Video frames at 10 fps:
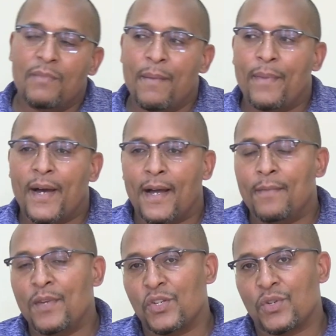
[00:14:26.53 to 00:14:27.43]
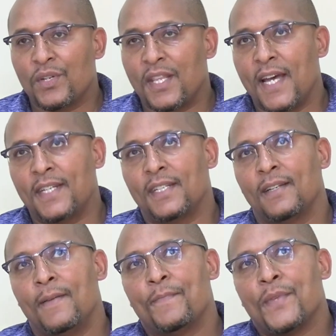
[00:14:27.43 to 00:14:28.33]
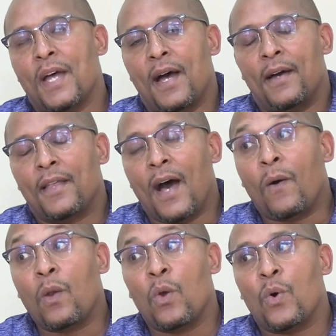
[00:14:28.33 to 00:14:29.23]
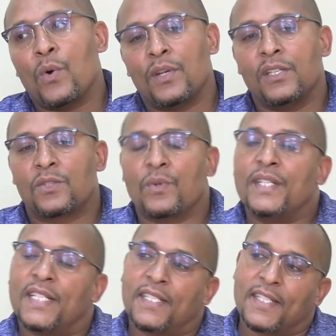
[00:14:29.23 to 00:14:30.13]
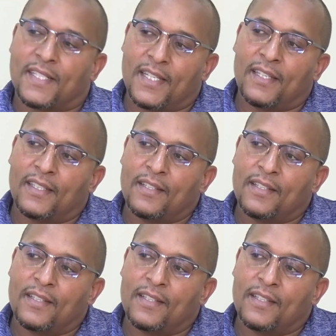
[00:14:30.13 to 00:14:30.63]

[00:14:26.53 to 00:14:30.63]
remember, I mentioned that our law is 2016.